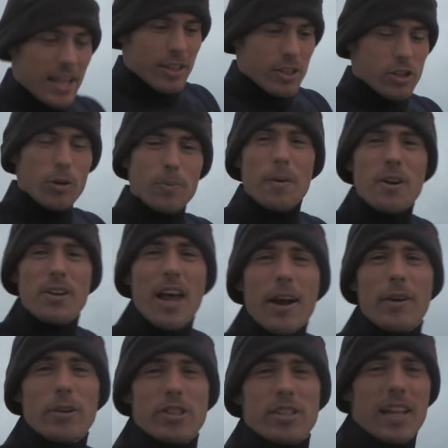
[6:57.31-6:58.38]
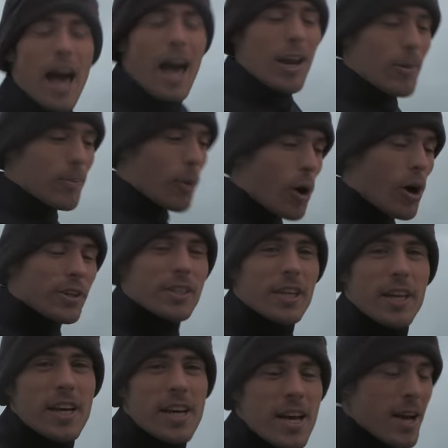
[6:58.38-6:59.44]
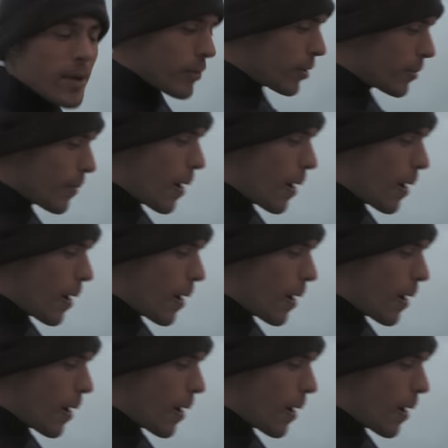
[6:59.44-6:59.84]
super narrow slalom board with